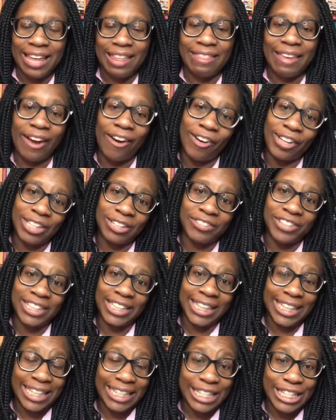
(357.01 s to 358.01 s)
They all live on
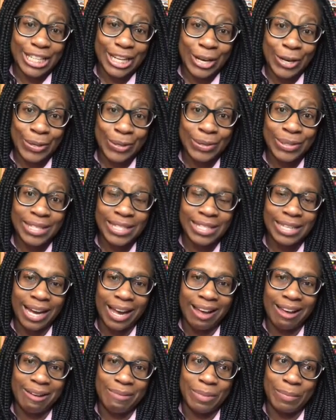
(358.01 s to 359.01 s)
the East Coast.
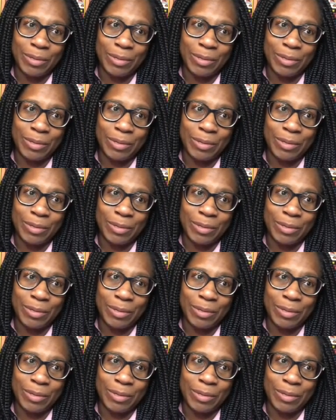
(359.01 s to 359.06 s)
The